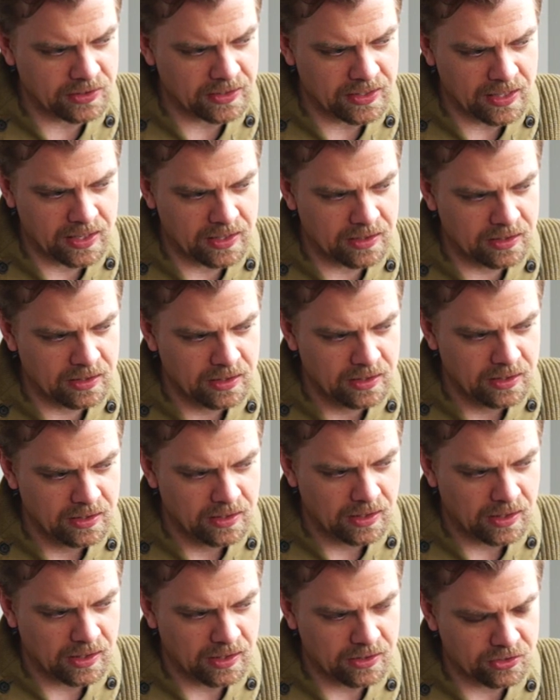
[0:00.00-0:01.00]
Again,
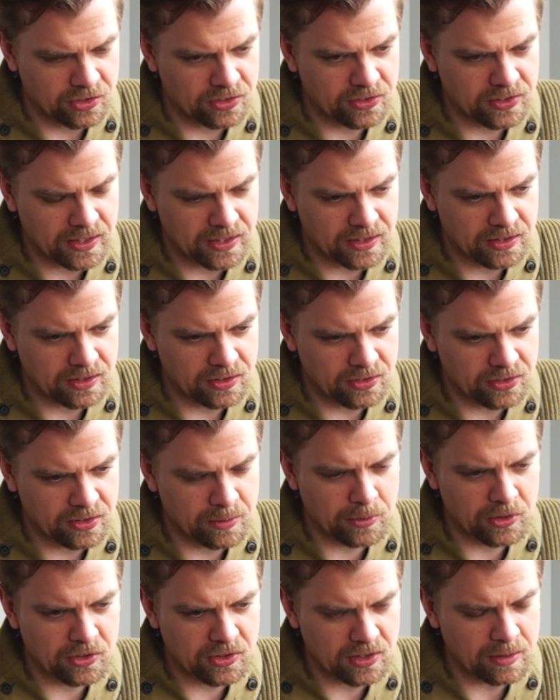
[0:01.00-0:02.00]
just like
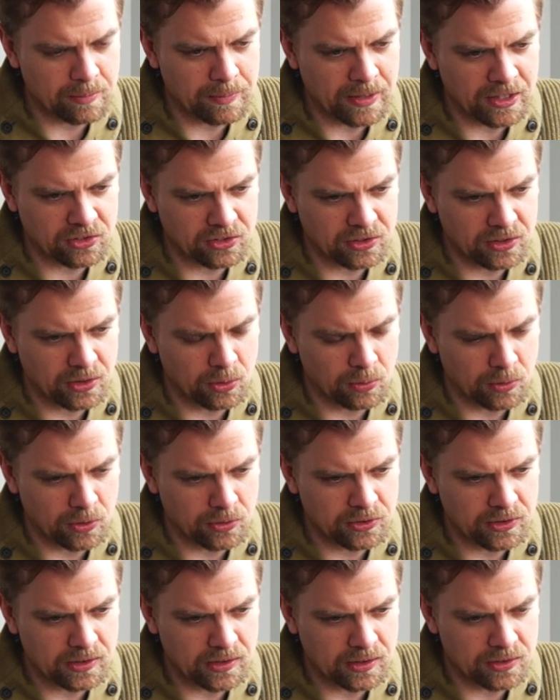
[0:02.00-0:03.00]
similar to the Mexico
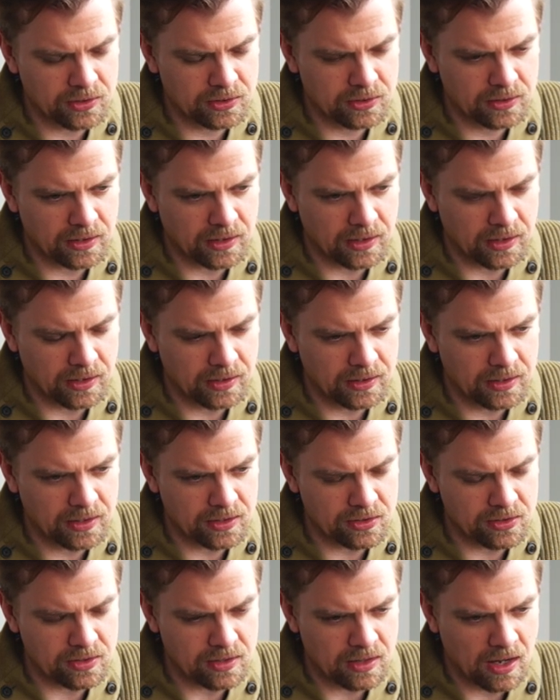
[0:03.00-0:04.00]
roastiness,
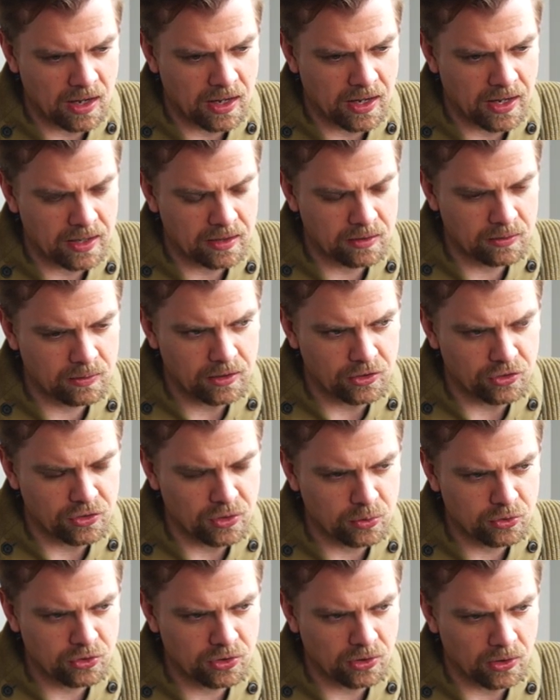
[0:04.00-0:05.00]
it's not, there's
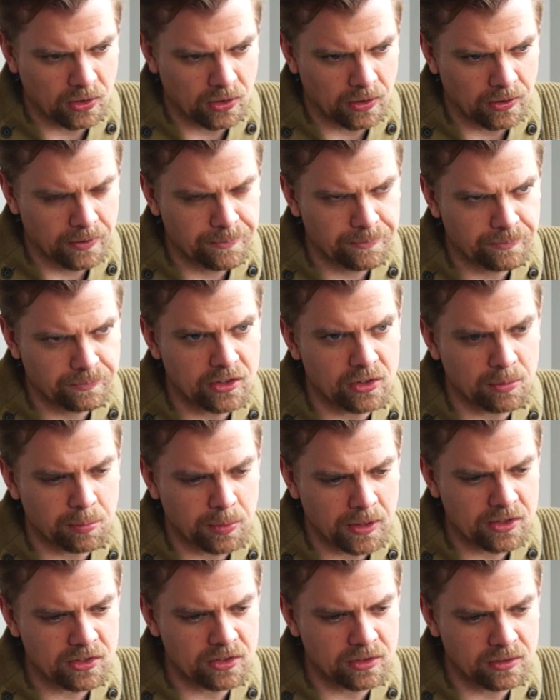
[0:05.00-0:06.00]
no char. It's a
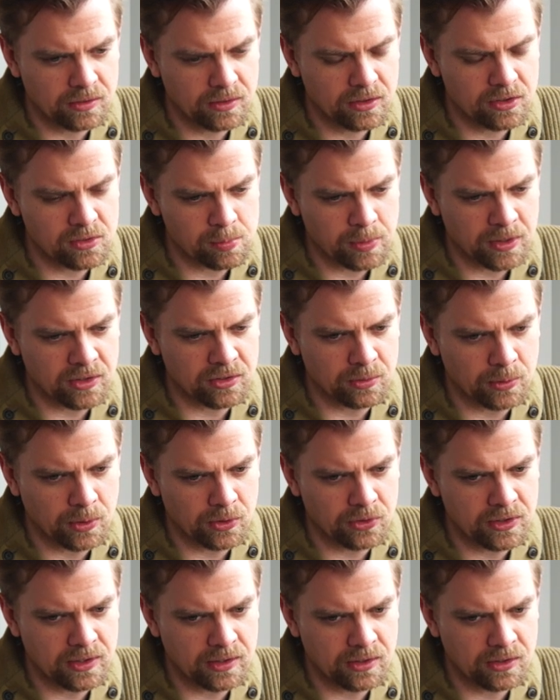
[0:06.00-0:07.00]
pleasant
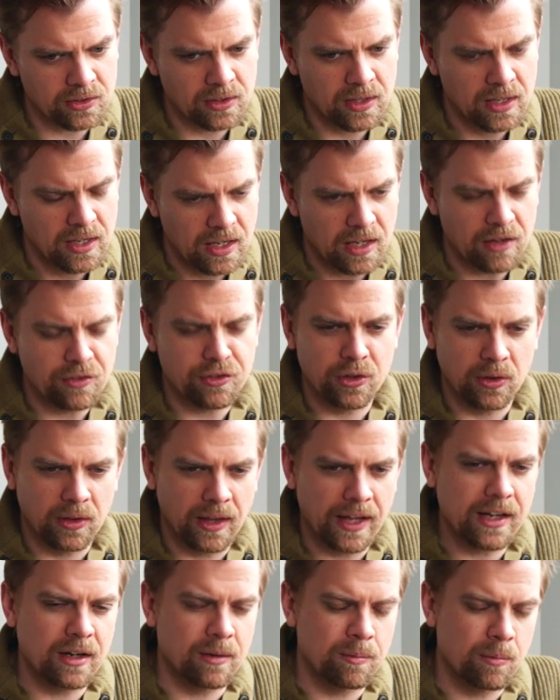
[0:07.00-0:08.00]
roastiness. If you
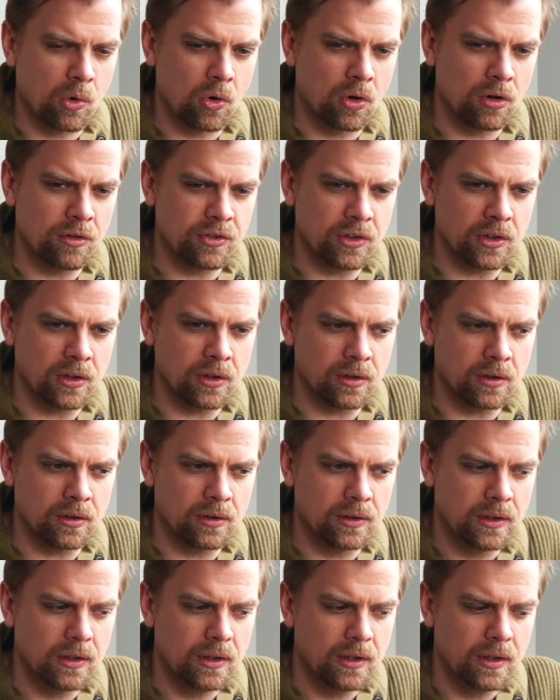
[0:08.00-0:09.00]
like a more of
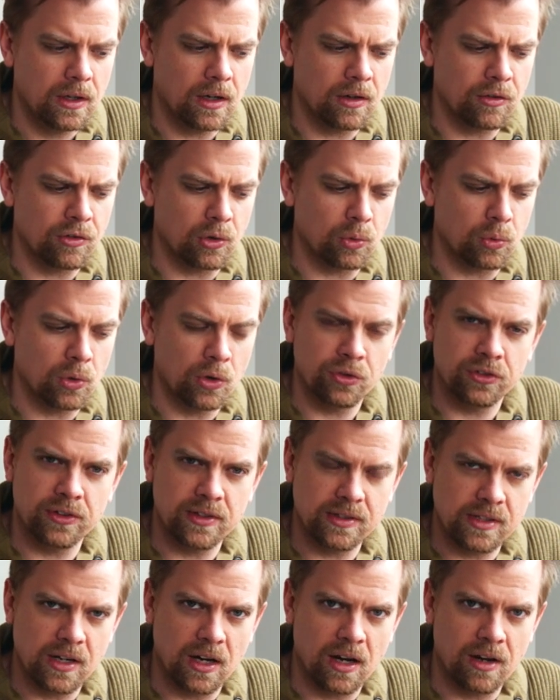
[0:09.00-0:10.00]
a
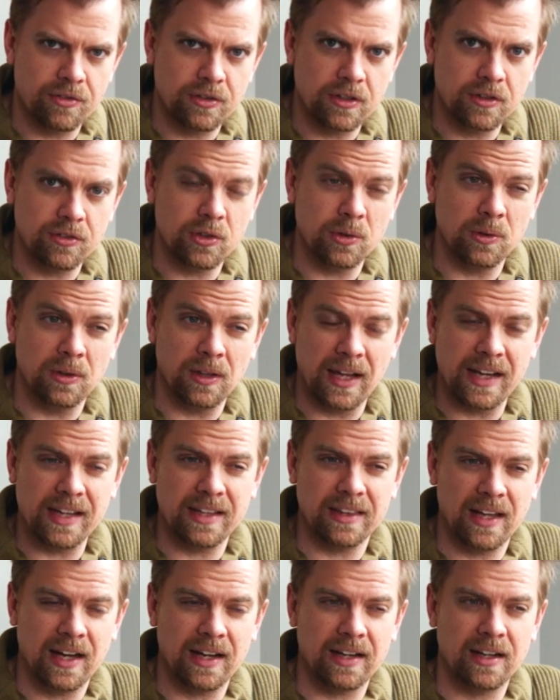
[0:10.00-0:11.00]
roasted coffee, if you
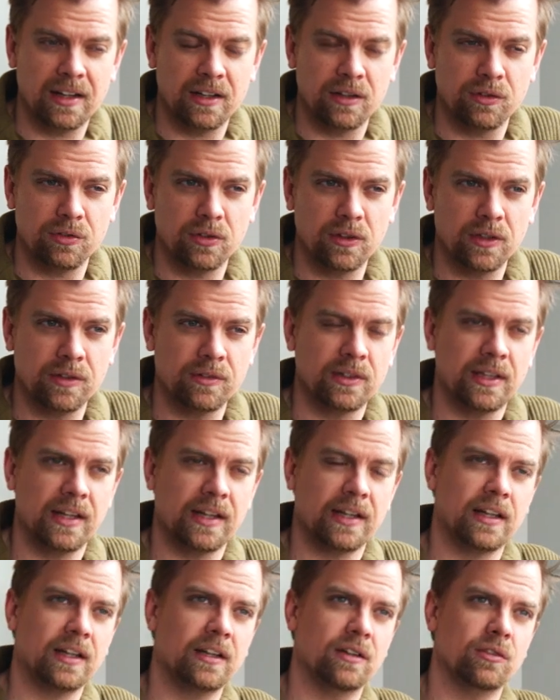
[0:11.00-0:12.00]
like that kind of flavor,
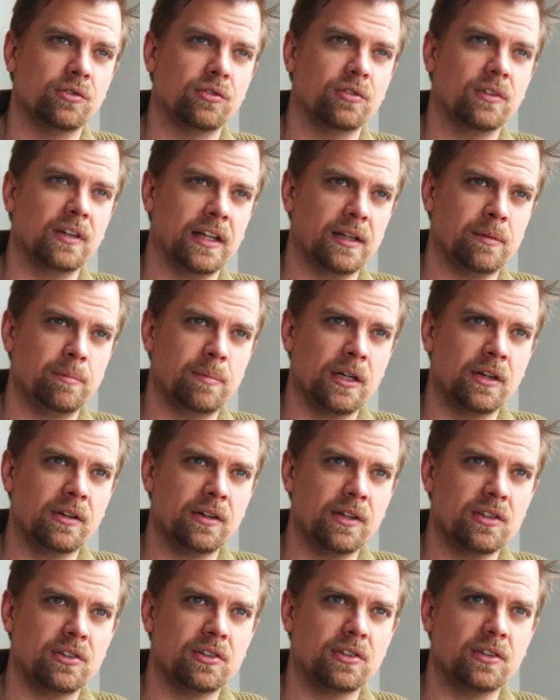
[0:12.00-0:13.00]
that kind of like
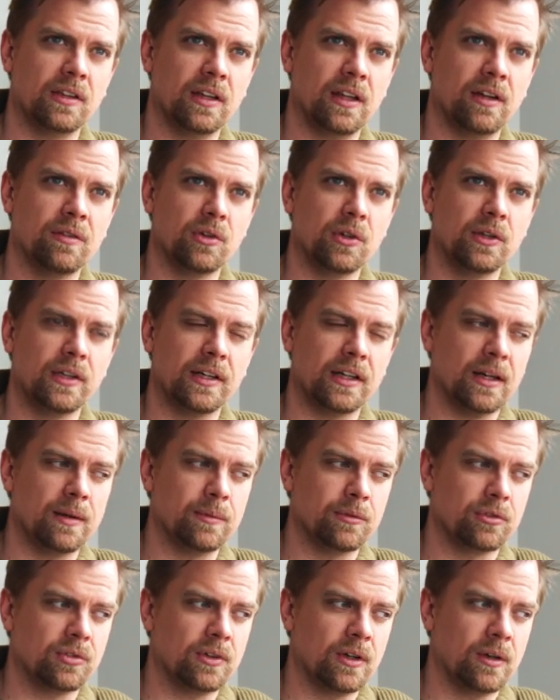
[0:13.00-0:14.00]
bitterness level that
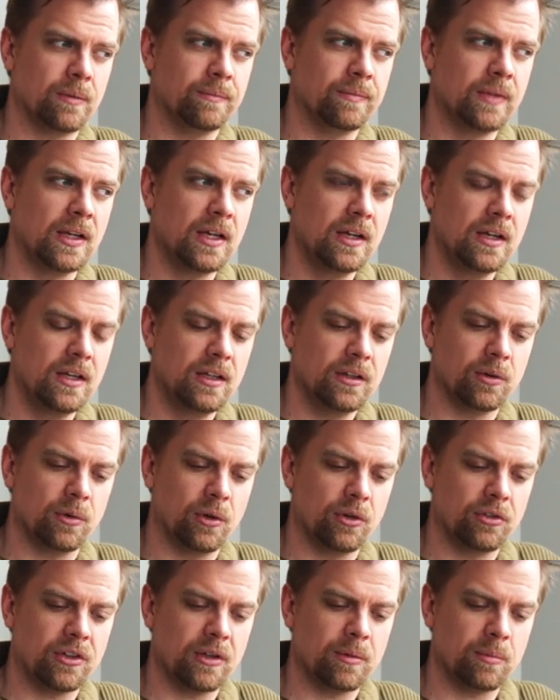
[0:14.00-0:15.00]
comes from the
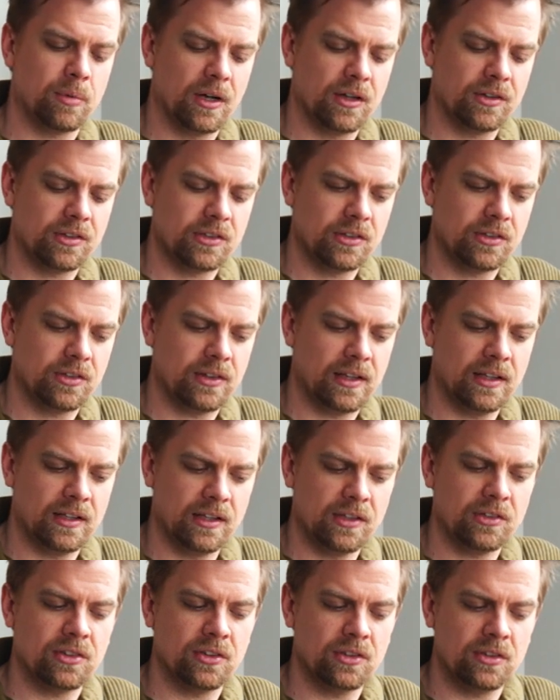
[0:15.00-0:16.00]
roasting process, then
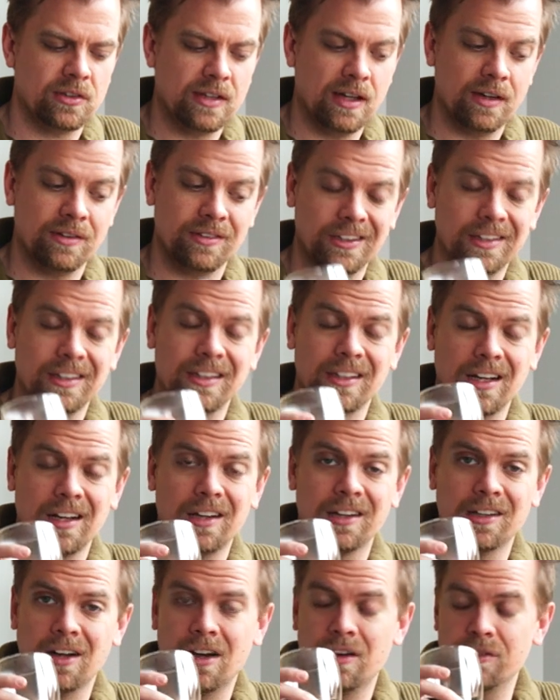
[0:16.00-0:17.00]
this is definitely the
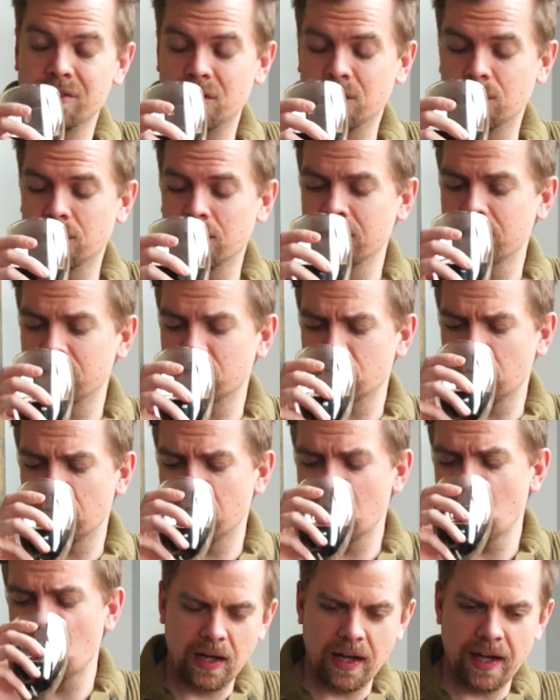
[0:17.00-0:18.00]
kind of coffee you'd really enjoy.
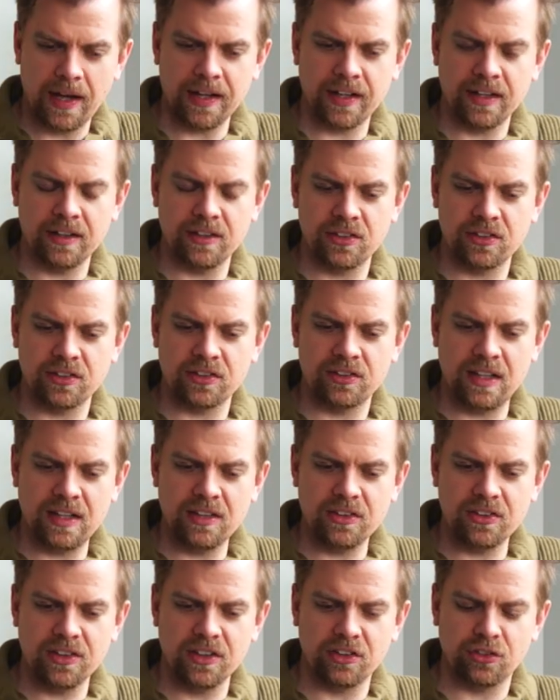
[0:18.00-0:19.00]
I can
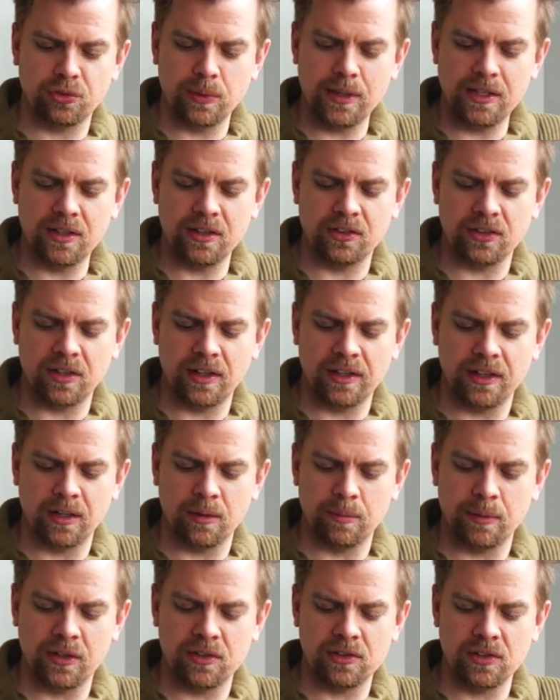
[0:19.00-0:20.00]
sense the sweetness on
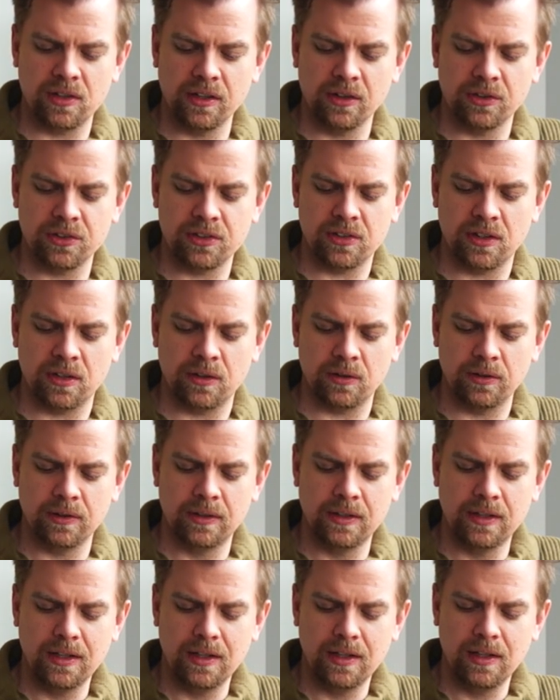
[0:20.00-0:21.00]
here, but it's a little subtle.